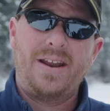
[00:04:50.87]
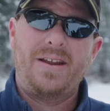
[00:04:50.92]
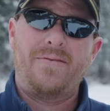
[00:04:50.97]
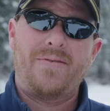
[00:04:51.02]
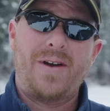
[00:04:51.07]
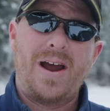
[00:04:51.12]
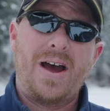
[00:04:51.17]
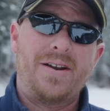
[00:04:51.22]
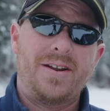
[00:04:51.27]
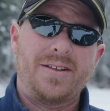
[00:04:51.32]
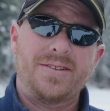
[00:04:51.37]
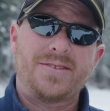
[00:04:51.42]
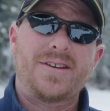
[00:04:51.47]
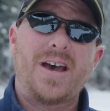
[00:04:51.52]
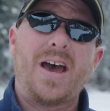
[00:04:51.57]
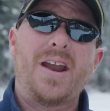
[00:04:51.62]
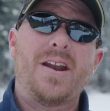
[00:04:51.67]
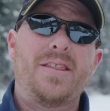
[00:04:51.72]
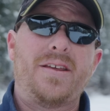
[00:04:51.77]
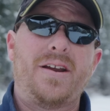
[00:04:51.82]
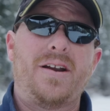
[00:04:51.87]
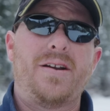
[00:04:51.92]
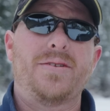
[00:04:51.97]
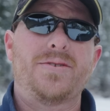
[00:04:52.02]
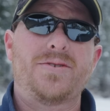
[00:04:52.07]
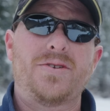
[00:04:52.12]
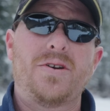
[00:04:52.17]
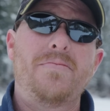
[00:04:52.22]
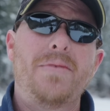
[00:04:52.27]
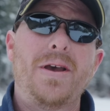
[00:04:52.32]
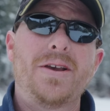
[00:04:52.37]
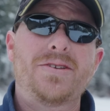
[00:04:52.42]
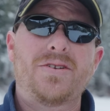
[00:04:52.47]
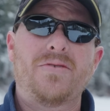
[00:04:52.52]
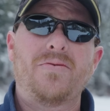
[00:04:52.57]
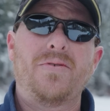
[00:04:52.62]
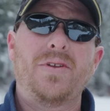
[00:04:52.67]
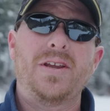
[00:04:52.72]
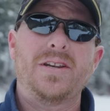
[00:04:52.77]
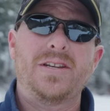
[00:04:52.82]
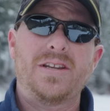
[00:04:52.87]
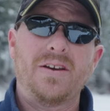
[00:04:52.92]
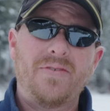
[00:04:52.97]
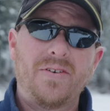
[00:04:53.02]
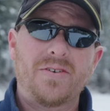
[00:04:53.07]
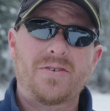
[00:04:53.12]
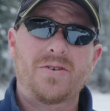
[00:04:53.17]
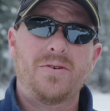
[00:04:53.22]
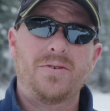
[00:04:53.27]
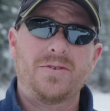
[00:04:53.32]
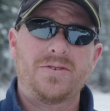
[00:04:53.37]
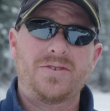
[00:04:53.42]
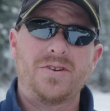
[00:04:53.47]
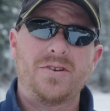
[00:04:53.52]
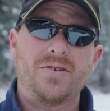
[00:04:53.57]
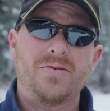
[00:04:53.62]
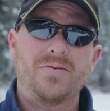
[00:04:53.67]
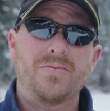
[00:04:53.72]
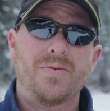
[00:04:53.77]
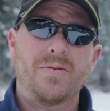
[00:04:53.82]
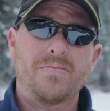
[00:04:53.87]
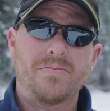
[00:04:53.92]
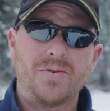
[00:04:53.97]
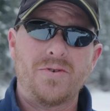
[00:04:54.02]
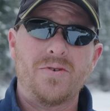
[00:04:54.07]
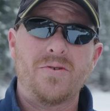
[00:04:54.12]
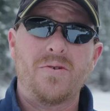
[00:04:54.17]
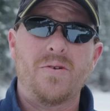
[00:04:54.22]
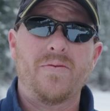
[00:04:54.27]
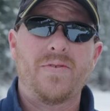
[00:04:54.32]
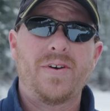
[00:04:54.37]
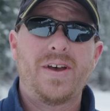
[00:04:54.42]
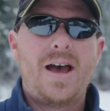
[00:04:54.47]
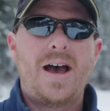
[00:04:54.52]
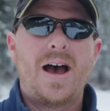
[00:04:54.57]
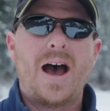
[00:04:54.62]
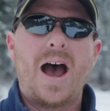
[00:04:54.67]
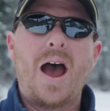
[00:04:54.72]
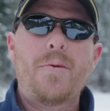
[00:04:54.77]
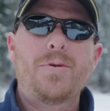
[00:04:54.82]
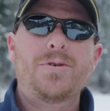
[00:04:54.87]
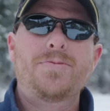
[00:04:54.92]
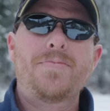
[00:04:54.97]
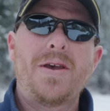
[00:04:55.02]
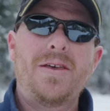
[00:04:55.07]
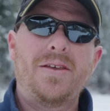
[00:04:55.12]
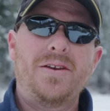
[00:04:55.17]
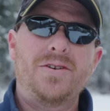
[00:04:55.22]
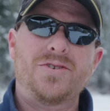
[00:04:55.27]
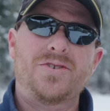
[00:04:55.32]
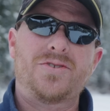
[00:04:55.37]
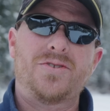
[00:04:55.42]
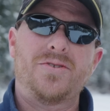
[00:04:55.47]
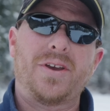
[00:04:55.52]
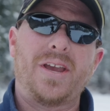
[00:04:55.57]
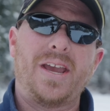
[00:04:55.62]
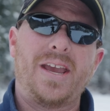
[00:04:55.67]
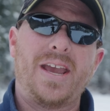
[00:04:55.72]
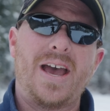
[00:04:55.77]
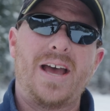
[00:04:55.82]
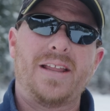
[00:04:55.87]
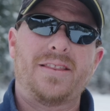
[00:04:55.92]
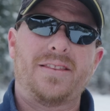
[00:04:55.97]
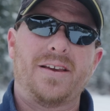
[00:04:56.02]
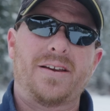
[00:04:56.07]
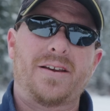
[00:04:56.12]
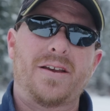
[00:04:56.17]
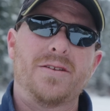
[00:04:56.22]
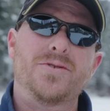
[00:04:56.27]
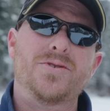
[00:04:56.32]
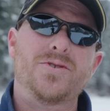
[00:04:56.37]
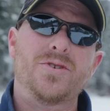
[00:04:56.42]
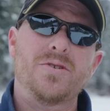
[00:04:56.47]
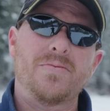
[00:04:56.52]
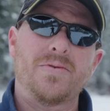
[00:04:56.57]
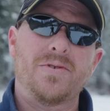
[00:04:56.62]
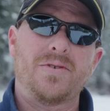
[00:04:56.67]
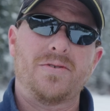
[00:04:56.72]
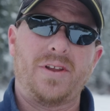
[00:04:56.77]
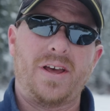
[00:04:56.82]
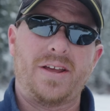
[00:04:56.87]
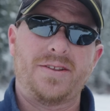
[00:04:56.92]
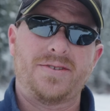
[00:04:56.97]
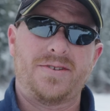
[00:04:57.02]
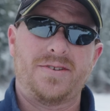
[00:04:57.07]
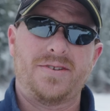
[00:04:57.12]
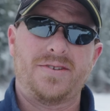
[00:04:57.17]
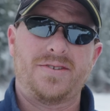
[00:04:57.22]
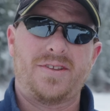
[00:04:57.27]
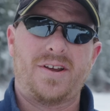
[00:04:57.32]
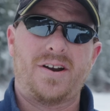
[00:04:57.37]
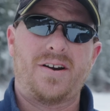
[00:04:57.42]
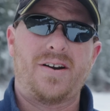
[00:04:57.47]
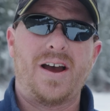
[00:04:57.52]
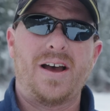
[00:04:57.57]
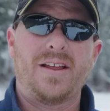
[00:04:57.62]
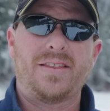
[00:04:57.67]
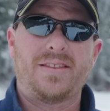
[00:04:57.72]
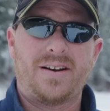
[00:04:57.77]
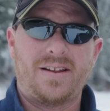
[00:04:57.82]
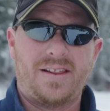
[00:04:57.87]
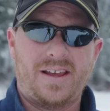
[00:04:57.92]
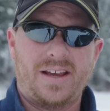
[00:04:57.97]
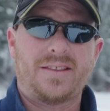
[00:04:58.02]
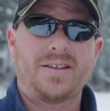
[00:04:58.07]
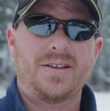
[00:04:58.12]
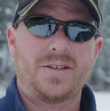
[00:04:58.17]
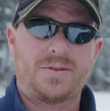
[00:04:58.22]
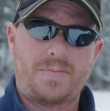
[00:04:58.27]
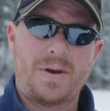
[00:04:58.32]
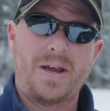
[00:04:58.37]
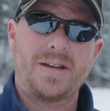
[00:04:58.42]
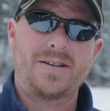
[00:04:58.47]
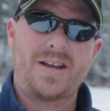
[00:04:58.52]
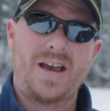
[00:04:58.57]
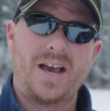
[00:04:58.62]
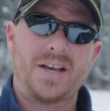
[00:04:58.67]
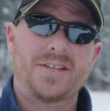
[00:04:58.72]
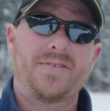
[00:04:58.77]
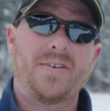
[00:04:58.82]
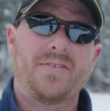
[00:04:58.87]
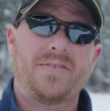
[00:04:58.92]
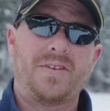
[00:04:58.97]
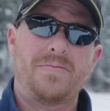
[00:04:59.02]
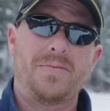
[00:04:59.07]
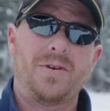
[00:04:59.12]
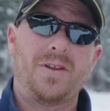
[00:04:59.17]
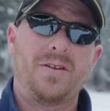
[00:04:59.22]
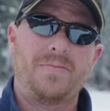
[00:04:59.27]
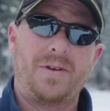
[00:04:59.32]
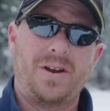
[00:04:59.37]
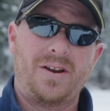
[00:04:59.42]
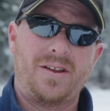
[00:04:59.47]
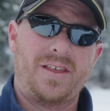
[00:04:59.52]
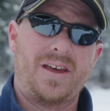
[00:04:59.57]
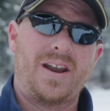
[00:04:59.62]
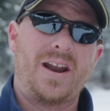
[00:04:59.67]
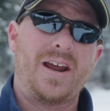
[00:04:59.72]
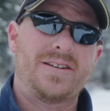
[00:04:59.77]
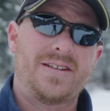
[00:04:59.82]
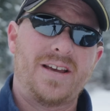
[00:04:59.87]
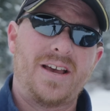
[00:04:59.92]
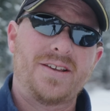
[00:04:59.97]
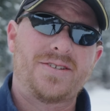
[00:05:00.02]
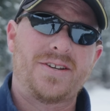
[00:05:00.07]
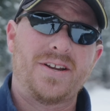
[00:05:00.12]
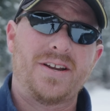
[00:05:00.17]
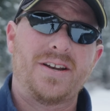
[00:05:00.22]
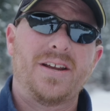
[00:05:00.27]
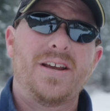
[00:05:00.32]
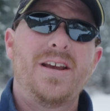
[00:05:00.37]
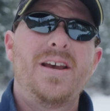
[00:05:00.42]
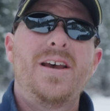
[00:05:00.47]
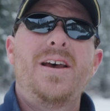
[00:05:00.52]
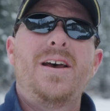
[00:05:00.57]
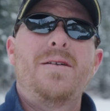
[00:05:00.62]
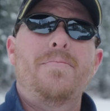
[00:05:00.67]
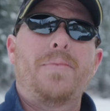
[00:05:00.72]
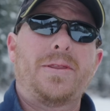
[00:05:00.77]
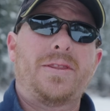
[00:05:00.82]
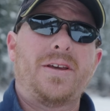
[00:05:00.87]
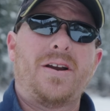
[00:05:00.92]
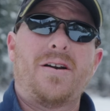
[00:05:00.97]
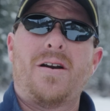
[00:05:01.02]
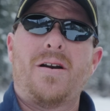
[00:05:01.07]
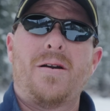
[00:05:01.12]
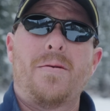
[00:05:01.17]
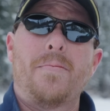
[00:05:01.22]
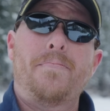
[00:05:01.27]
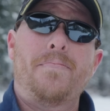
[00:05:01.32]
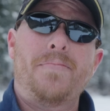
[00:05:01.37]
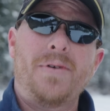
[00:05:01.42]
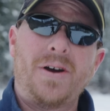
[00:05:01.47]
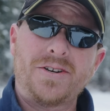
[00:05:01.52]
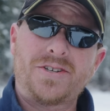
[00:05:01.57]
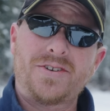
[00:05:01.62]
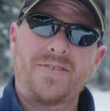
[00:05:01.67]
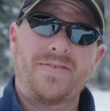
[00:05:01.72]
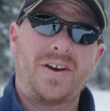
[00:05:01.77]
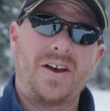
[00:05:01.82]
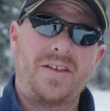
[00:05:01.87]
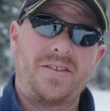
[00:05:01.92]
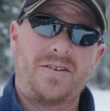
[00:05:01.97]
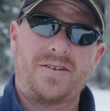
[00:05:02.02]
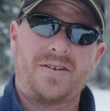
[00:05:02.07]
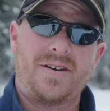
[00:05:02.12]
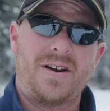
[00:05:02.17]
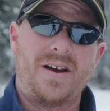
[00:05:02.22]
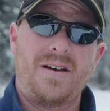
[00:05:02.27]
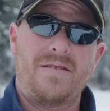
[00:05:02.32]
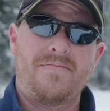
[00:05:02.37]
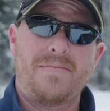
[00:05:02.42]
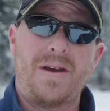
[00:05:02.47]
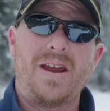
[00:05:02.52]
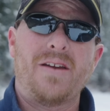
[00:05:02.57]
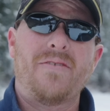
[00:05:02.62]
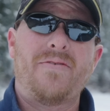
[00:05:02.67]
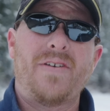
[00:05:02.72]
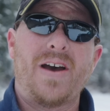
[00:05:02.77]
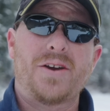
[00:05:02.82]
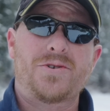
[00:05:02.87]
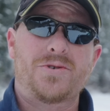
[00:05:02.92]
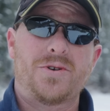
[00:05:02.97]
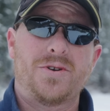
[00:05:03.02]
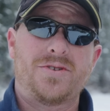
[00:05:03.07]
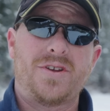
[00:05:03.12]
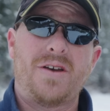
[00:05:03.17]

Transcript: around inside of there. And so it makes it really difficult to remove. I was mainly just looking at the consumer lenses that are out there, like this Pentax 50mm that I tested, but there are a bunch of other manufacturers